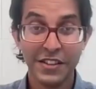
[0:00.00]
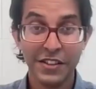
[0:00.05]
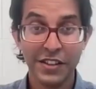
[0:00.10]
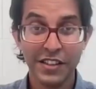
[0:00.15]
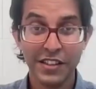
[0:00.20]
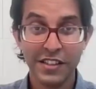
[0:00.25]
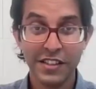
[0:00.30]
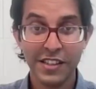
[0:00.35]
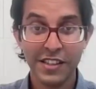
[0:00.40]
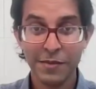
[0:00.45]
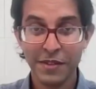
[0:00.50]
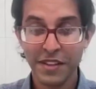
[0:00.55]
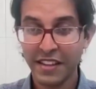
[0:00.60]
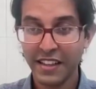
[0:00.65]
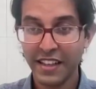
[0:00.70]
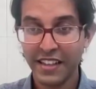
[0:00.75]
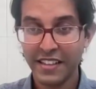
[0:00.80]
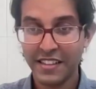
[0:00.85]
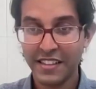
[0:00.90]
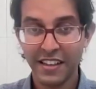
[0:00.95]
so this is something
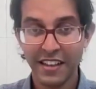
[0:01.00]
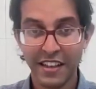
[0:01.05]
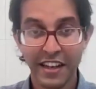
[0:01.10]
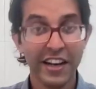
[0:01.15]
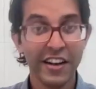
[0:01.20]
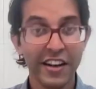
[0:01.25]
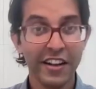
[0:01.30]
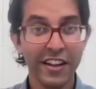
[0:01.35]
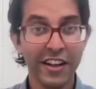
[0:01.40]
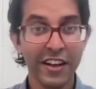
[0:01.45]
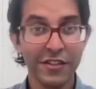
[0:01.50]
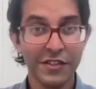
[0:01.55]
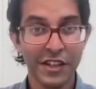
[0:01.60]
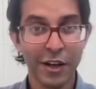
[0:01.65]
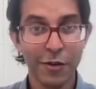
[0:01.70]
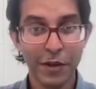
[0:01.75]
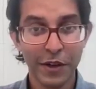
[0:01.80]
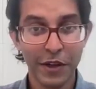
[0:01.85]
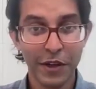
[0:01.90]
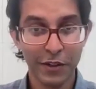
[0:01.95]
that Gary loves, and
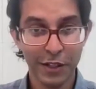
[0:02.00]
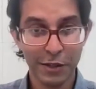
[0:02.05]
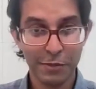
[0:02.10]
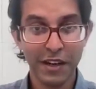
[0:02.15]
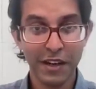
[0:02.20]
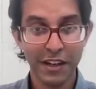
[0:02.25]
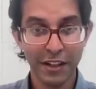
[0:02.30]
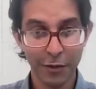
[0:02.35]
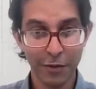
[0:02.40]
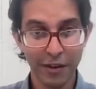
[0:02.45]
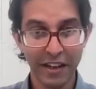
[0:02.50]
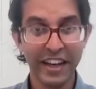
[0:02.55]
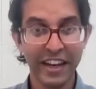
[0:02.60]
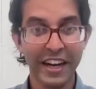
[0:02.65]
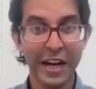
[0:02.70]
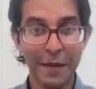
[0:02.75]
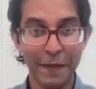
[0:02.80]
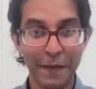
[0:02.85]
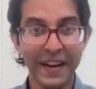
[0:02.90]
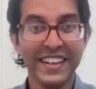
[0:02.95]
I'll put you on the spot a little bit,
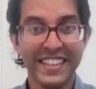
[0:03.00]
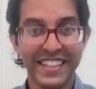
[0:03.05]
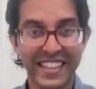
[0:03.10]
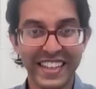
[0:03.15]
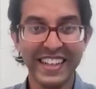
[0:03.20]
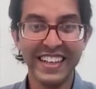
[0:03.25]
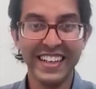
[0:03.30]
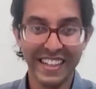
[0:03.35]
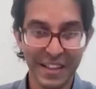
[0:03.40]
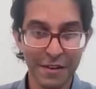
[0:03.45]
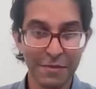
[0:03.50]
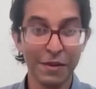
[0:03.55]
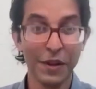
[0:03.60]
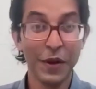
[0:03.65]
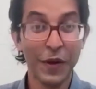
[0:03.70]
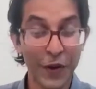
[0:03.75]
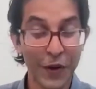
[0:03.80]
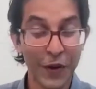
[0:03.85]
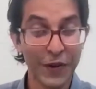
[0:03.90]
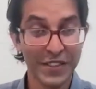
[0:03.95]
Gary, but the
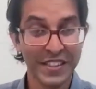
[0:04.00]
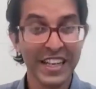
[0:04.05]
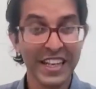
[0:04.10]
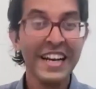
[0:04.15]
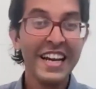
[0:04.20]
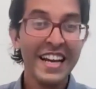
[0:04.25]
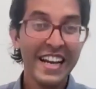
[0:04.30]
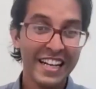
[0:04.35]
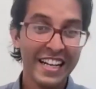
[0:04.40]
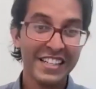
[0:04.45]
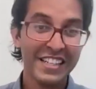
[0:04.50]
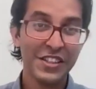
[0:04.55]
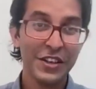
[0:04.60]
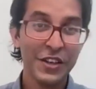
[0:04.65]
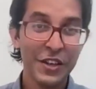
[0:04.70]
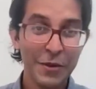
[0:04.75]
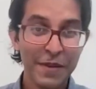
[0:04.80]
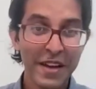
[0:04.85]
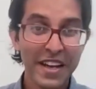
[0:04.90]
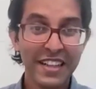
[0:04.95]
blowholes. And so
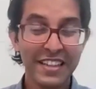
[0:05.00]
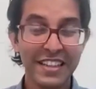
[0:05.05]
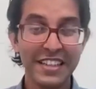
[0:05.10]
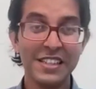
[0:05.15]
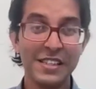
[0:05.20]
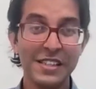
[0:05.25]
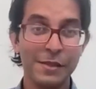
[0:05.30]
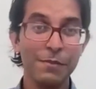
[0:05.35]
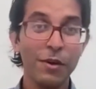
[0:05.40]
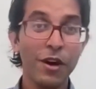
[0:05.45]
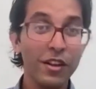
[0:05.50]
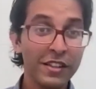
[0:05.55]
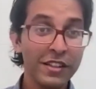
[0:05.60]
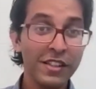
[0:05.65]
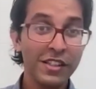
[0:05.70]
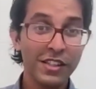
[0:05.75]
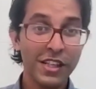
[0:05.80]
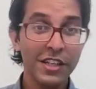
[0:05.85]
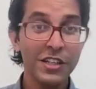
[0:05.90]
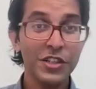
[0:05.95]
you make these small
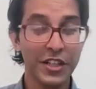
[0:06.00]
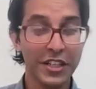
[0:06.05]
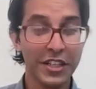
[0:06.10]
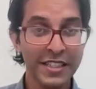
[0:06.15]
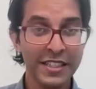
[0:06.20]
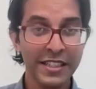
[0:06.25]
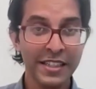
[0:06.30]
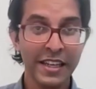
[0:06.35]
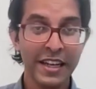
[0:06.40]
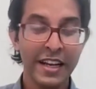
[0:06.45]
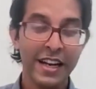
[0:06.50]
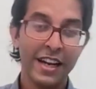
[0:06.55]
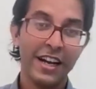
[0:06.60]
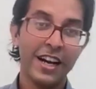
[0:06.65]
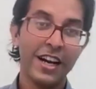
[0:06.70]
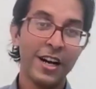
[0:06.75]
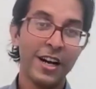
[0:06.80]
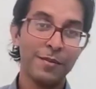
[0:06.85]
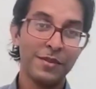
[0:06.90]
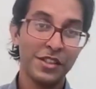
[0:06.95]
incisions
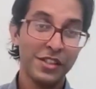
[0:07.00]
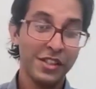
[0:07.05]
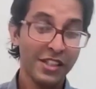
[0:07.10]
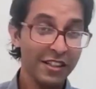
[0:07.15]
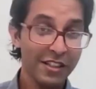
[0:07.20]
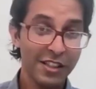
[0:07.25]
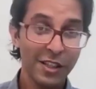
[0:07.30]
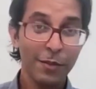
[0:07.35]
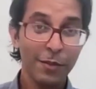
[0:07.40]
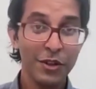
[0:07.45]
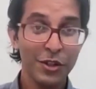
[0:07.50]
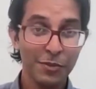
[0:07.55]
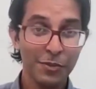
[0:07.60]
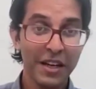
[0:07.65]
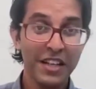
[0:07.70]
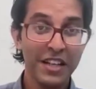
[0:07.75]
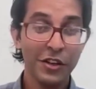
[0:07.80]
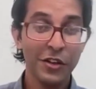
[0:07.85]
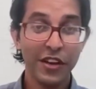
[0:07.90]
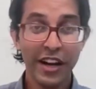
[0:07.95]
just in the subcu
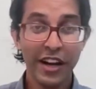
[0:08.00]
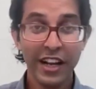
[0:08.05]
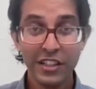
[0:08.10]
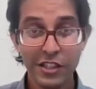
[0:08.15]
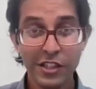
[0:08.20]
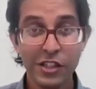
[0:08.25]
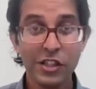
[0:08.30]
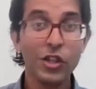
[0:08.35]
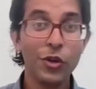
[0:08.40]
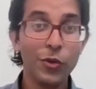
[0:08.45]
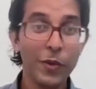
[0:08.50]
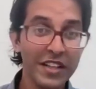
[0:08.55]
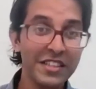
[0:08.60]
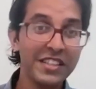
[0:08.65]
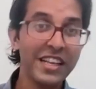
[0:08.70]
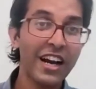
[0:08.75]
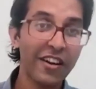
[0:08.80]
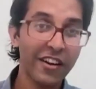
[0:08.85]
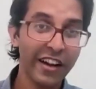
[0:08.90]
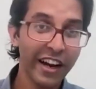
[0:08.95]
space, and you can actually
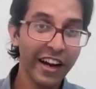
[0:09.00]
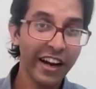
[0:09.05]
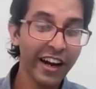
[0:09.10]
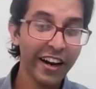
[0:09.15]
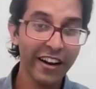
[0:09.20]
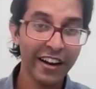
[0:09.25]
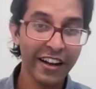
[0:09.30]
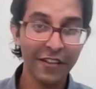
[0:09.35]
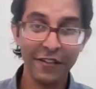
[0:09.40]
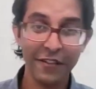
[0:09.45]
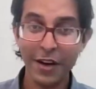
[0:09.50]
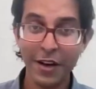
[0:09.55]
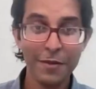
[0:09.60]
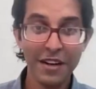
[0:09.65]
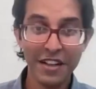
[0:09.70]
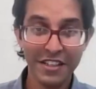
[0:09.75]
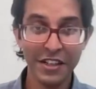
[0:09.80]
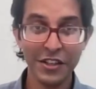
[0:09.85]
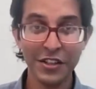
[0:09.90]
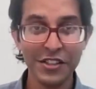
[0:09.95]
squeeze out air. And if
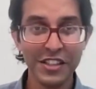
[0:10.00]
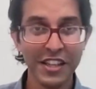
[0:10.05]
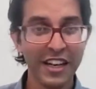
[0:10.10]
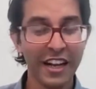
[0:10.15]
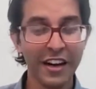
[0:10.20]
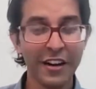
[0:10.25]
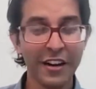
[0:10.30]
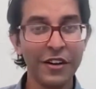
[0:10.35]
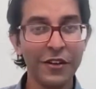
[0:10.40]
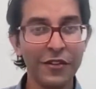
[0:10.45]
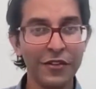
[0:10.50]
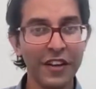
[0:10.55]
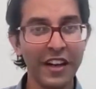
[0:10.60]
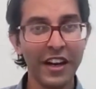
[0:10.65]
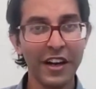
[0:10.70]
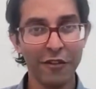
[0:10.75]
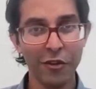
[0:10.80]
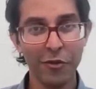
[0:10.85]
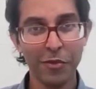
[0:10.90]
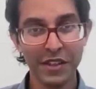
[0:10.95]
anybody's interested, I don't know if
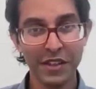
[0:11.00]
Gary, if you